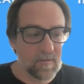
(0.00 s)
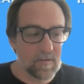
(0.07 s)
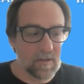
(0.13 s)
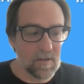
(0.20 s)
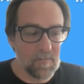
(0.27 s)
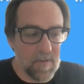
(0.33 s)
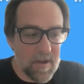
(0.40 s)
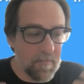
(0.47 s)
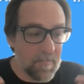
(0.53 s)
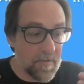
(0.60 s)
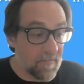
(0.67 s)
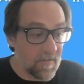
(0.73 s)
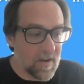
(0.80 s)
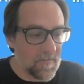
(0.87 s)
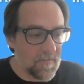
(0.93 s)
it'd be
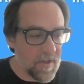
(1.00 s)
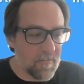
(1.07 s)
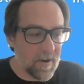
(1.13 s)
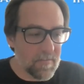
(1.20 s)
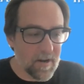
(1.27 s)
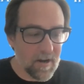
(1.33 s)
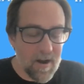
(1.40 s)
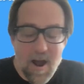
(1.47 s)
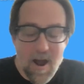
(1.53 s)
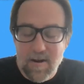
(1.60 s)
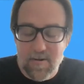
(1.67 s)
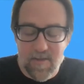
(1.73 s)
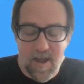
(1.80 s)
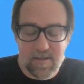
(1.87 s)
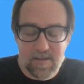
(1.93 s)
even if they were able to
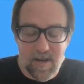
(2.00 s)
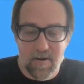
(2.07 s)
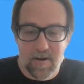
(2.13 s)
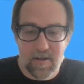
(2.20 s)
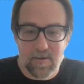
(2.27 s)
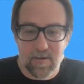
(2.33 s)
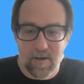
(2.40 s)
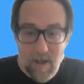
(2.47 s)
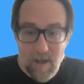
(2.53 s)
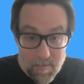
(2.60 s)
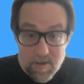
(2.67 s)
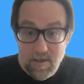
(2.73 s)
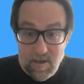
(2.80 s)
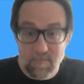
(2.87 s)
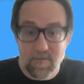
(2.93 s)
conquer that territory. I
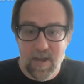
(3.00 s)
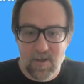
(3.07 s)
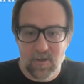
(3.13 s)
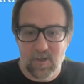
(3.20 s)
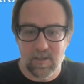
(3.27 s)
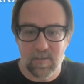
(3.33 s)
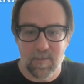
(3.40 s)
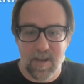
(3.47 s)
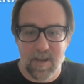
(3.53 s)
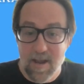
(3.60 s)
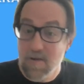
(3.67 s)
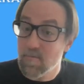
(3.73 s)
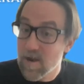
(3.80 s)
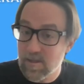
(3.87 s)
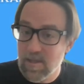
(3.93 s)
mean, the invasion to
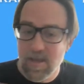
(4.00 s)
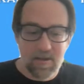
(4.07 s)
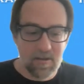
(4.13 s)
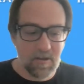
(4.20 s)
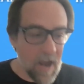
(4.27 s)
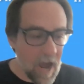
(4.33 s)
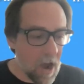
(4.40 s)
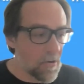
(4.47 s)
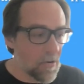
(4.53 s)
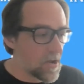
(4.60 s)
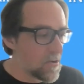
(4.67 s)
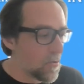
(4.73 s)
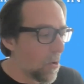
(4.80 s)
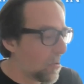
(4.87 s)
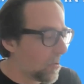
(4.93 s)
begin with, like, how do
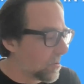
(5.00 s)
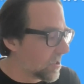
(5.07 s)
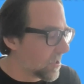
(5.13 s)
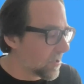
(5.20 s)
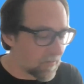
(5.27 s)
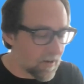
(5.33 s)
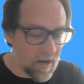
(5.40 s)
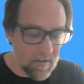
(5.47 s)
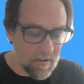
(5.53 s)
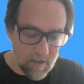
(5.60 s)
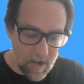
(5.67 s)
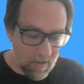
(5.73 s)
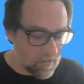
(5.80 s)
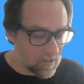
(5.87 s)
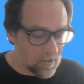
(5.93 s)
you hold it, right?
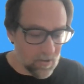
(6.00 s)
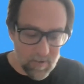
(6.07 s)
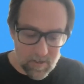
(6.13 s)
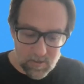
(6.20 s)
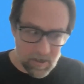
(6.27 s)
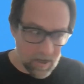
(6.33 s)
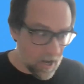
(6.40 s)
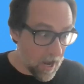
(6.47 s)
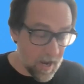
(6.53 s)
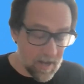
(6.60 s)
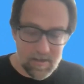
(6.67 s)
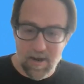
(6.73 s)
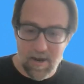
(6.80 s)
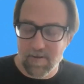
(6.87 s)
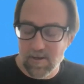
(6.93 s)
Like with so much like
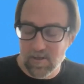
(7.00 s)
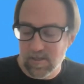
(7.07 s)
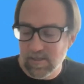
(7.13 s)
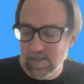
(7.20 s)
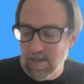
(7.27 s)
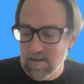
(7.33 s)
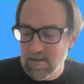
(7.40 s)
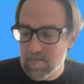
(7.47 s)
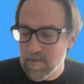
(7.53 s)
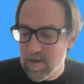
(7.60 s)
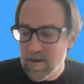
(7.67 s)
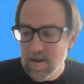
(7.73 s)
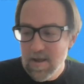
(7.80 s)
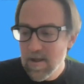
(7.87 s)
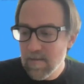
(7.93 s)
anti-Russian
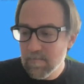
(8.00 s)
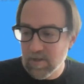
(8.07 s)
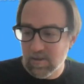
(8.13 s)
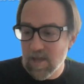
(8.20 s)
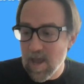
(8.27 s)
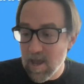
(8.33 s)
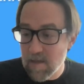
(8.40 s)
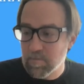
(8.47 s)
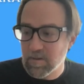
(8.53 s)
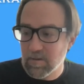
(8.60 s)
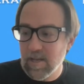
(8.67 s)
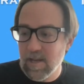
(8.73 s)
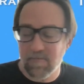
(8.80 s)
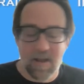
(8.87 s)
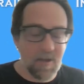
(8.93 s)
sentiment. But they had
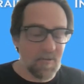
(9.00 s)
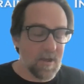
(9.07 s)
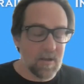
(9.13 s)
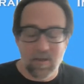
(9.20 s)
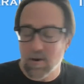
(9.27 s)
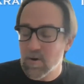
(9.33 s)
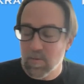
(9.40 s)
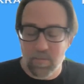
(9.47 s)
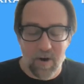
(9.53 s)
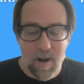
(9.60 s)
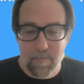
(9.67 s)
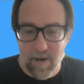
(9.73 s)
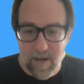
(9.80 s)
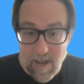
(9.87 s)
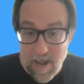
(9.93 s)
believed, I think, their own
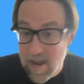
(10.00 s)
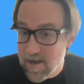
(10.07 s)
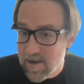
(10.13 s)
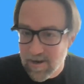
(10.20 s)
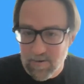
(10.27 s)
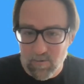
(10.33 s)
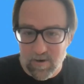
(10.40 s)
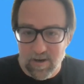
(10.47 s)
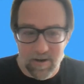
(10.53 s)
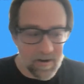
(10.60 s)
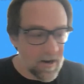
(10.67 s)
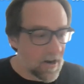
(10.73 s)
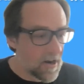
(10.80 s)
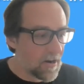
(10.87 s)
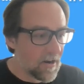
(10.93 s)
propaganda where,
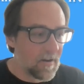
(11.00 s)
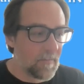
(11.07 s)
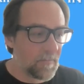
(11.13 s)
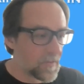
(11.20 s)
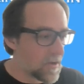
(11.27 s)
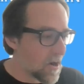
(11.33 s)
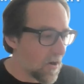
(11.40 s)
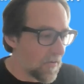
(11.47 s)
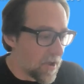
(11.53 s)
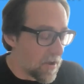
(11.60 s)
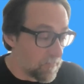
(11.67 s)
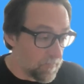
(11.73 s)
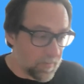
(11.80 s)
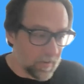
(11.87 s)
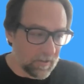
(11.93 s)
they
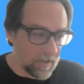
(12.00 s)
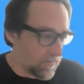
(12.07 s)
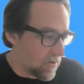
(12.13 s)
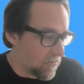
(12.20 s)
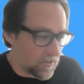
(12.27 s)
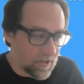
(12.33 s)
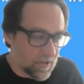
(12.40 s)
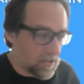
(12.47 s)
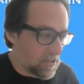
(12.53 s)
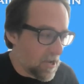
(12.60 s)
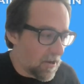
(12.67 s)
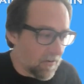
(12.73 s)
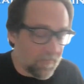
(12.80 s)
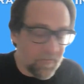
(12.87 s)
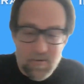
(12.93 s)
believed there was just
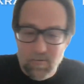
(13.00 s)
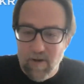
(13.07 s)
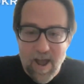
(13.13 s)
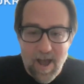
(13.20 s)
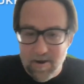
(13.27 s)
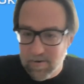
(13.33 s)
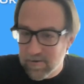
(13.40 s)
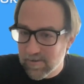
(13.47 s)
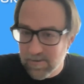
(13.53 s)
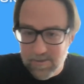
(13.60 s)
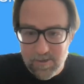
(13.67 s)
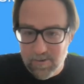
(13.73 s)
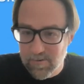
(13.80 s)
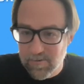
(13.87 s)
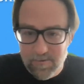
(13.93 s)
like a few radicals
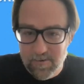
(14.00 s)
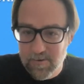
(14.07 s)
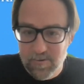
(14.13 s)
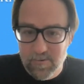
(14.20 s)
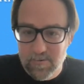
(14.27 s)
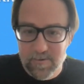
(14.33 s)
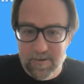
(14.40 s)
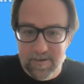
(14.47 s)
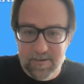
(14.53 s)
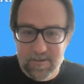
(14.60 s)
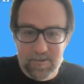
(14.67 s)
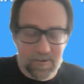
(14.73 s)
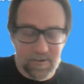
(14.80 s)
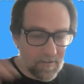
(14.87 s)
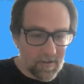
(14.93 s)
who were
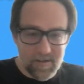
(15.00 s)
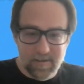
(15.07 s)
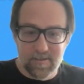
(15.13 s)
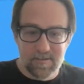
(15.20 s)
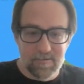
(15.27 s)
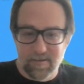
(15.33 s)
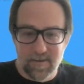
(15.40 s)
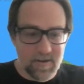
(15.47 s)
sort of these,